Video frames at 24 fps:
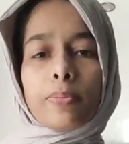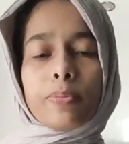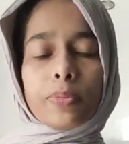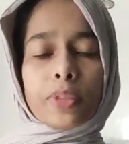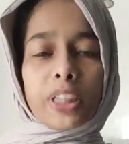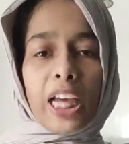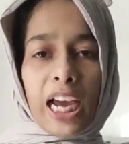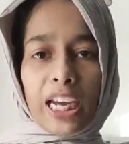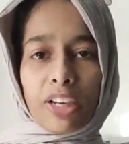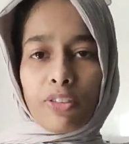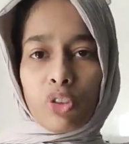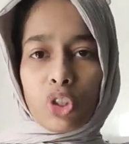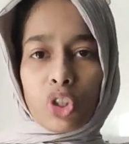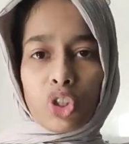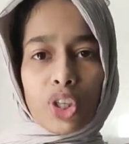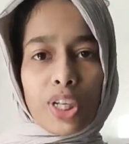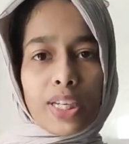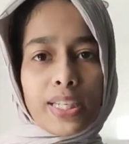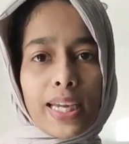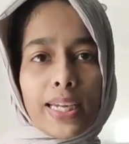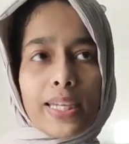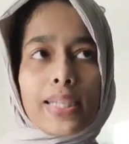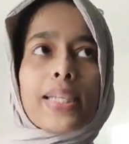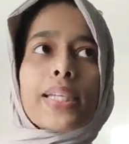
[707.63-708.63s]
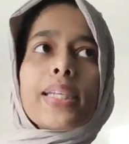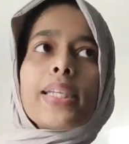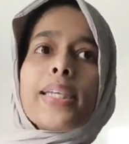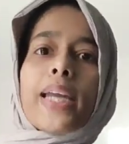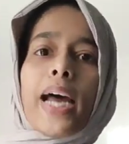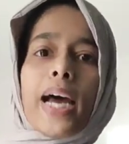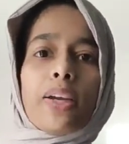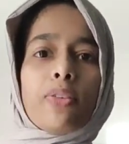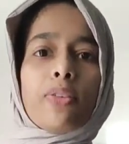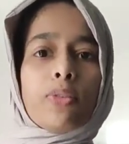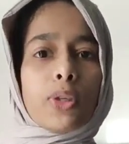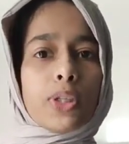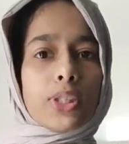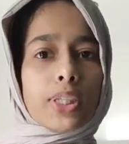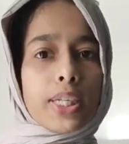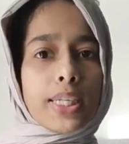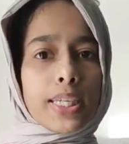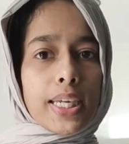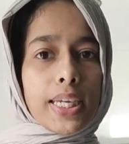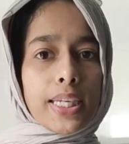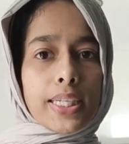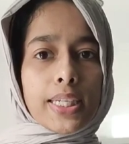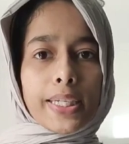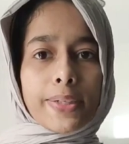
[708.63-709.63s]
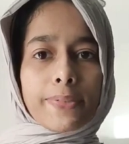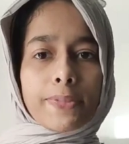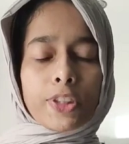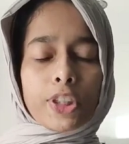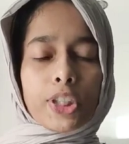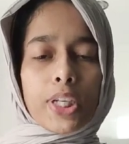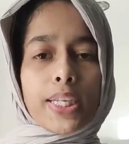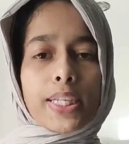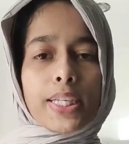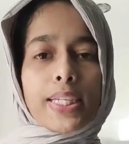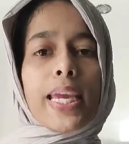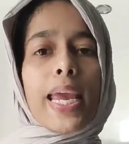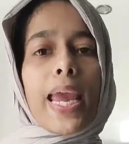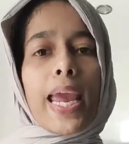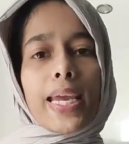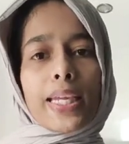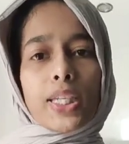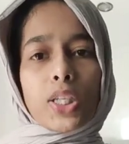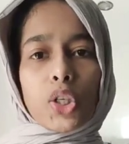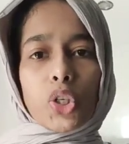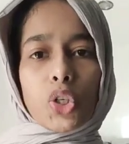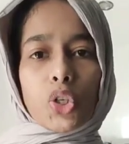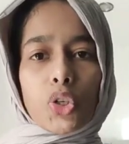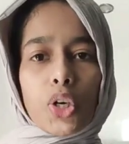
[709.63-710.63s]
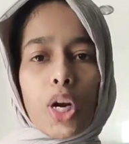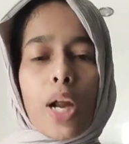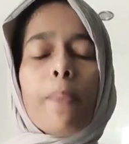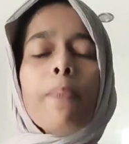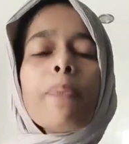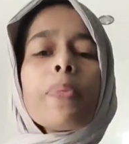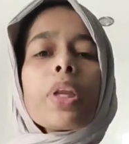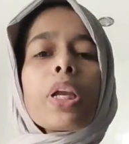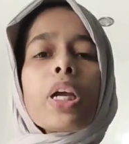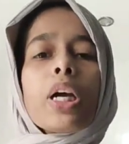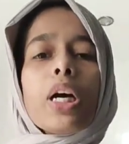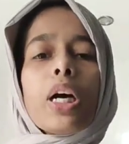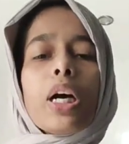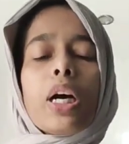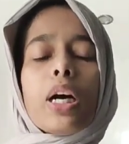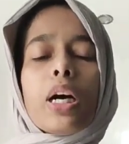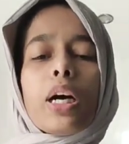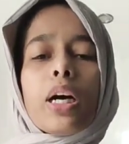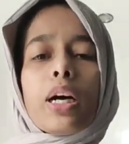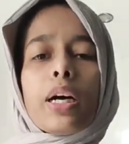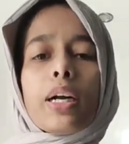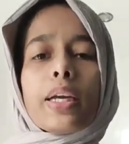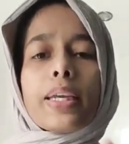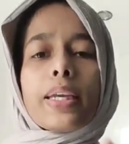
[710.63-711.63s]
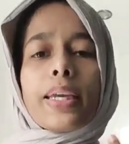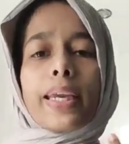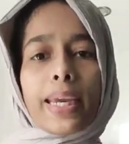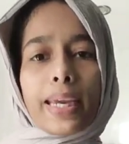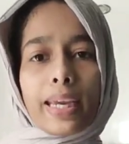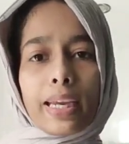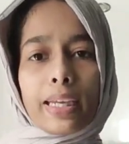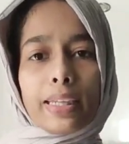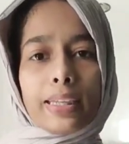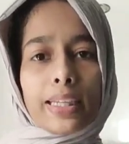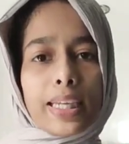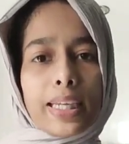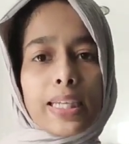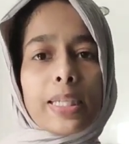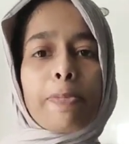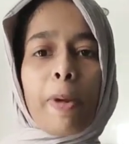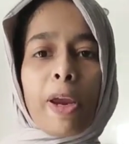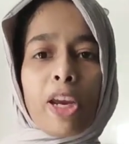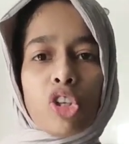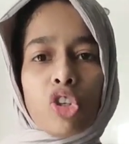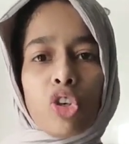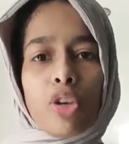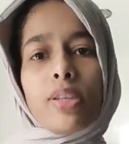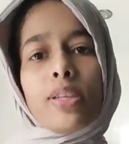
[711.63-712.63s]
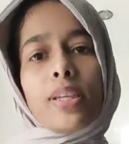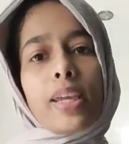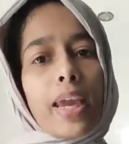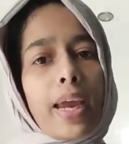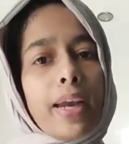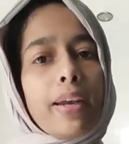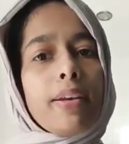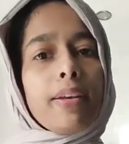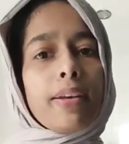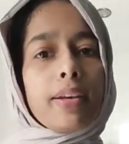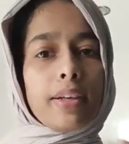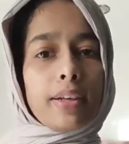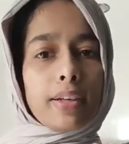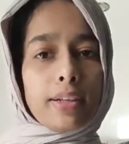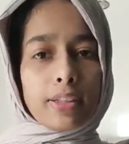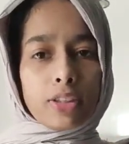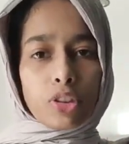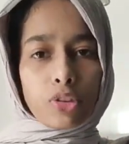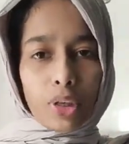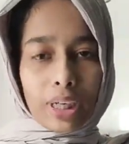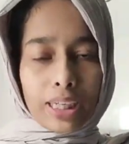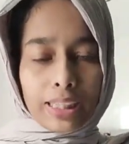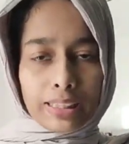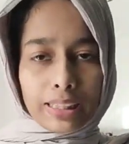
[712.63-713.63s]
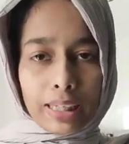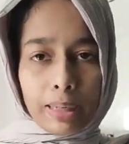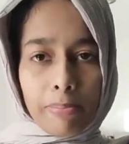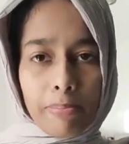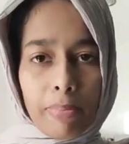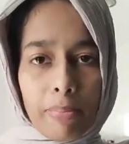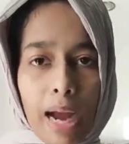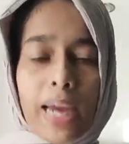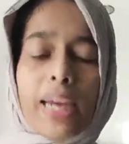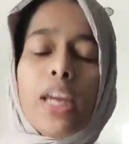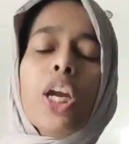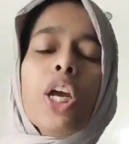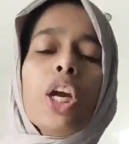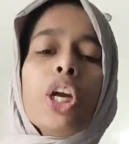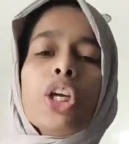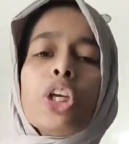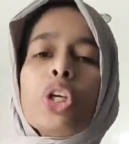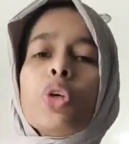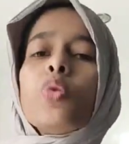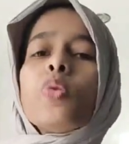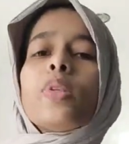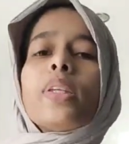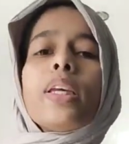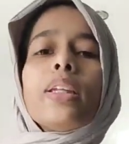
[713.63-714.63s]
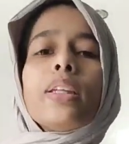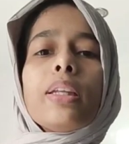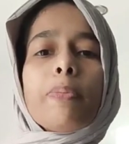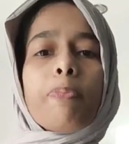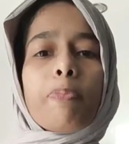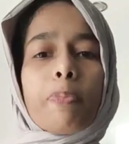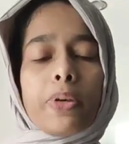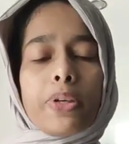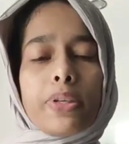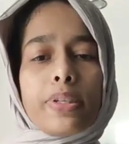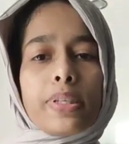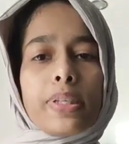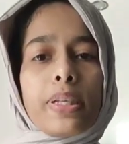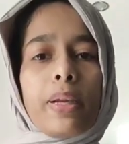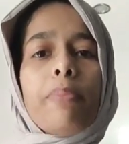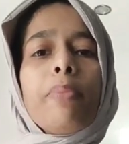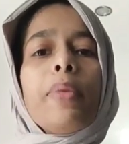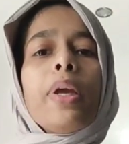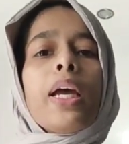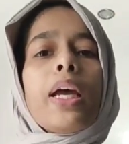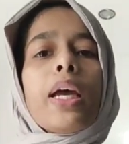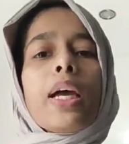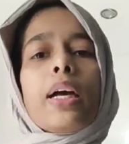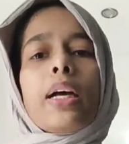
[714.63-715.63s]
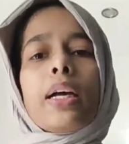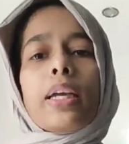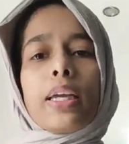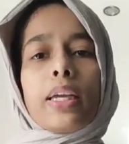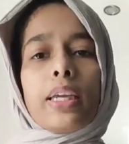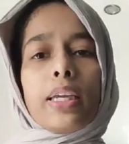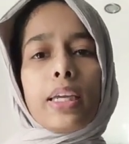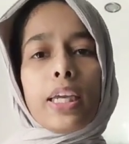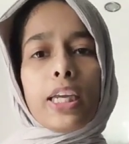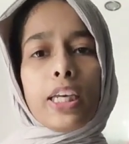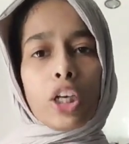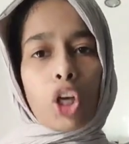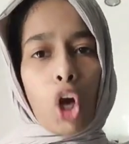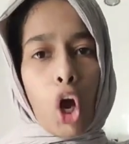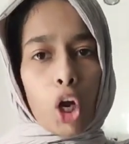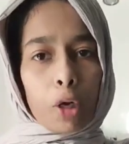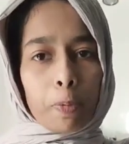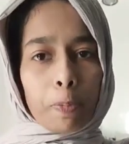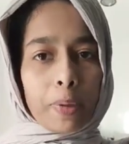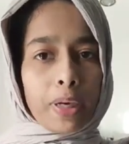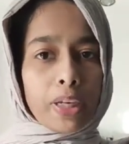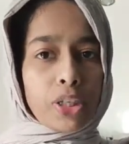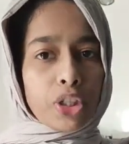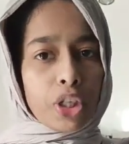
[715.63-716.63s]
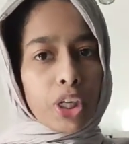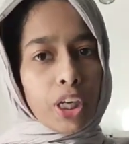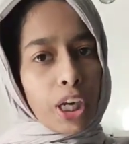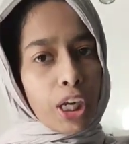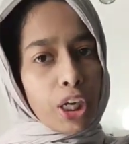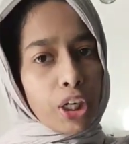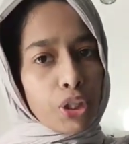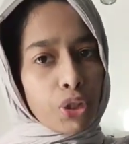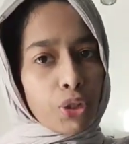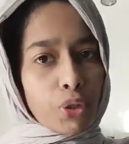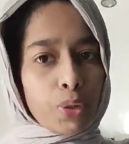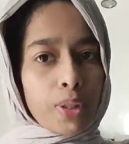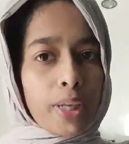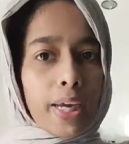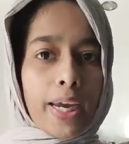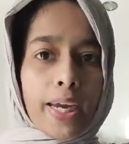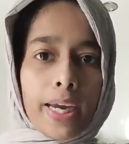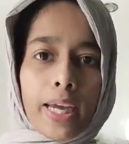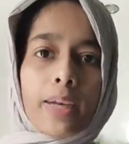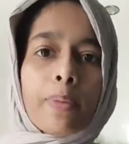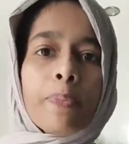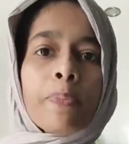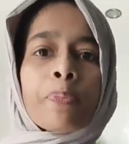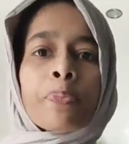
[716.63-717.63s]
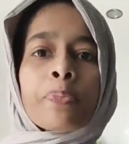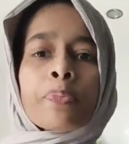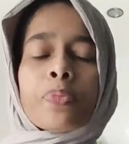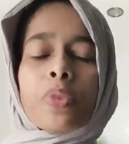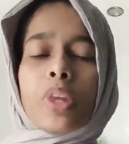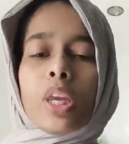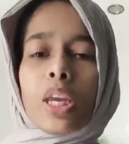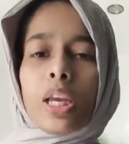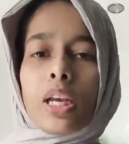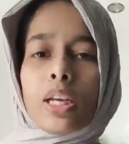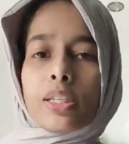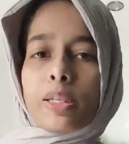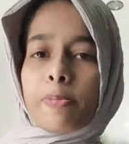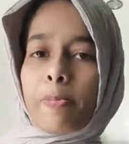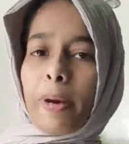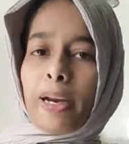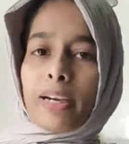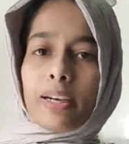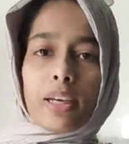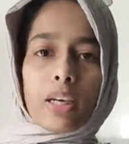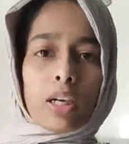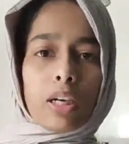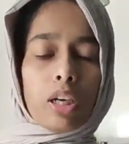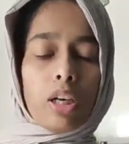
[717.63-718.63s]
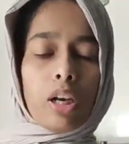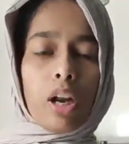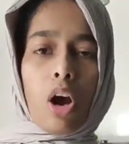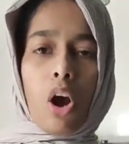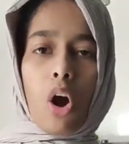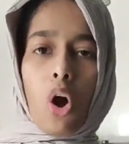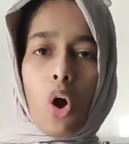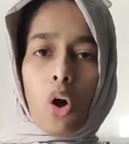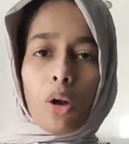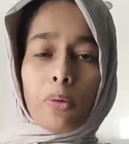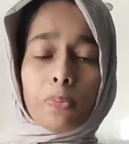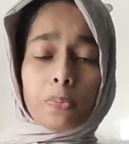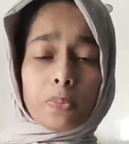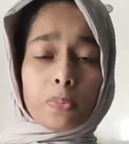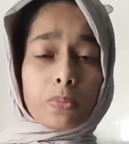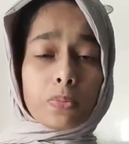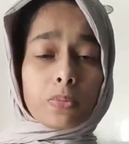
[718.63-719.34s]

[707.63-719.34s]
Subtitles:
divergence excess, divergence insufficiency, etc. These patients get treated by using the prism, incorporating into their spectacle or